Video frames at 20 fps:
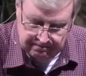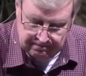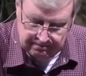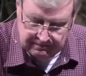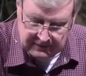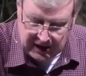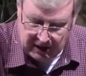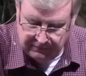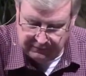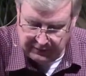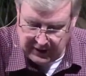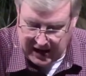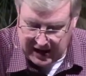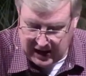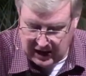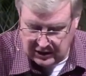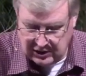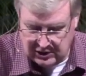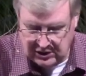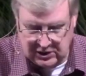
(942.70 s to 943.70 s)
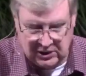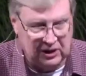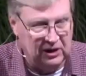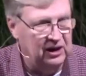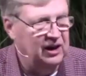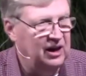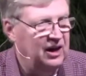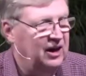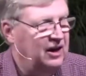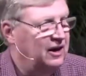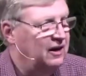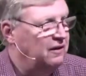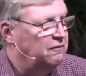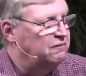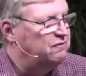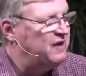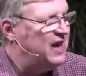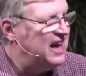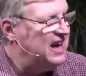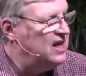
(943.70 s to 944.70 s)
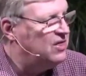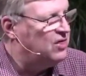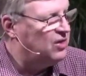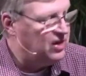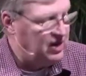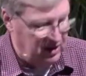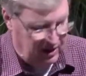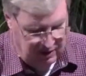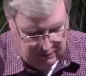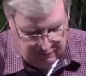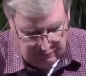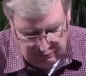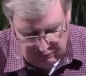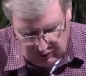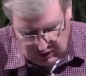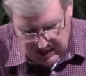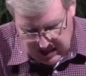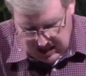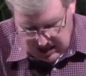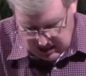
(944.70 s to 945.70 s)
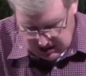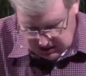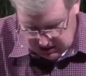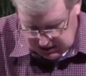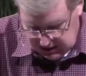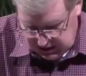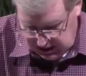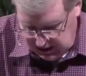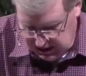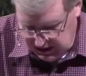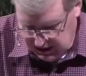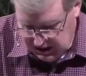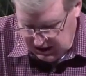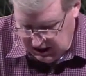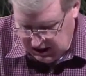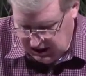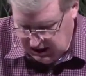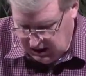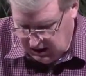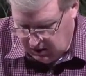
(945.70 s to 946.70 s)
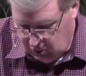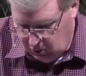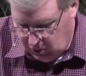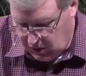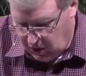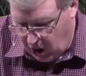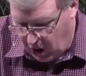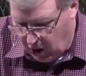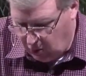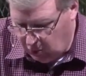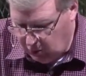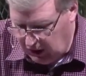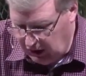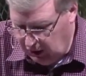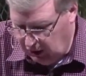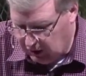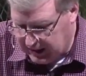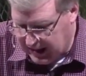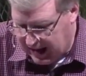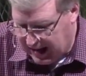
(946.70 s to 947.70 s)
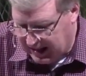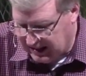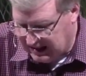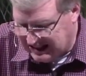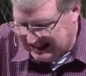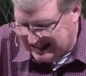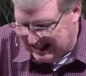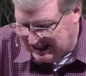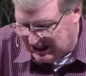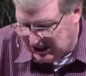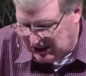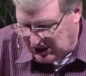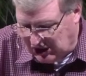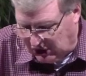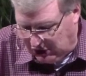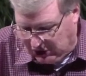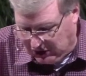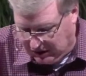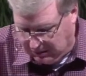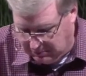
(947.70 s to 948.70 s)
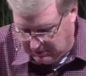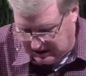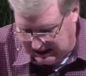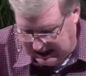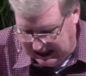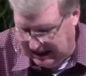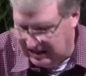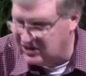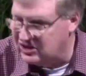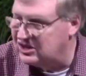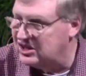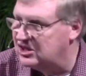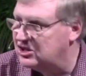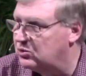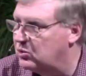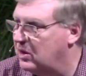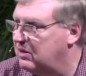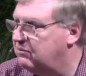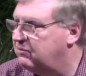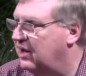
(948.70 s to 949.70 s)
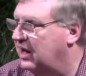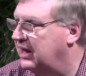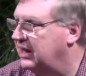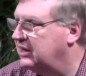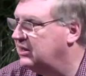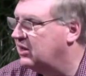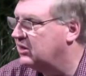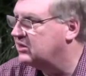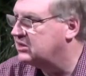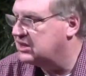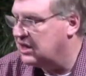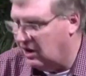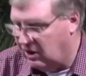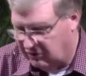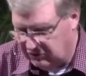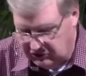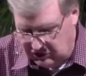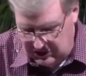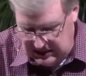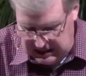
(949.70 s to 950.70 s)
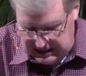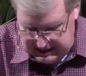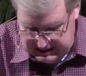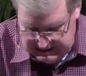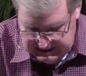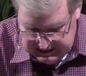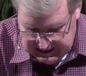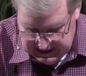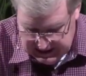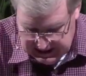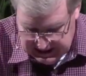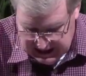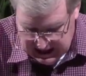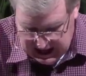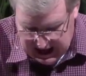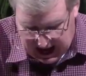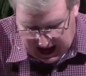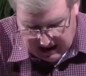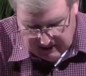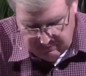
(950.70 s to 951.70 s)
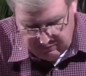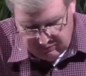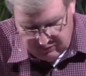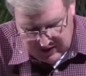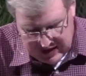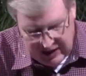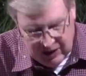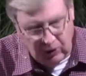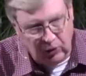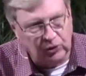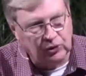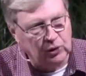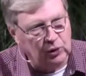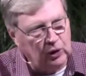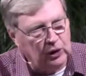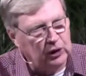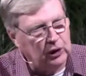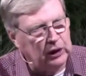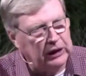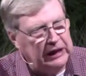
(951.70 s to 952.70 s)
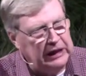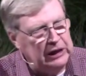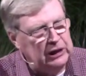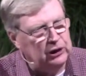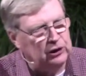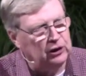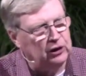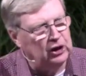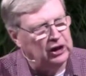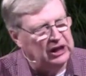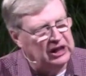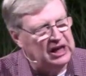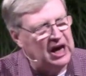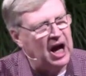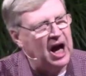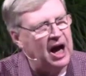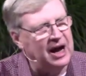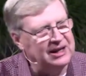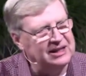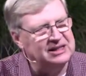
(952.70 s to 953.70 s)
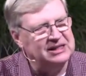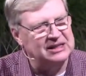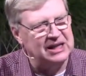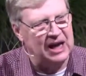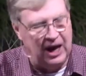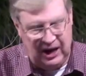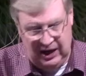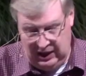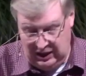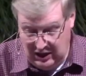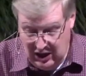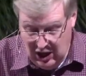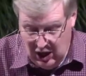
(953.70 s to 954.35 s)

How fast faith flees when all we look at is the circumstances we find ourselves in and fail to hear God saying,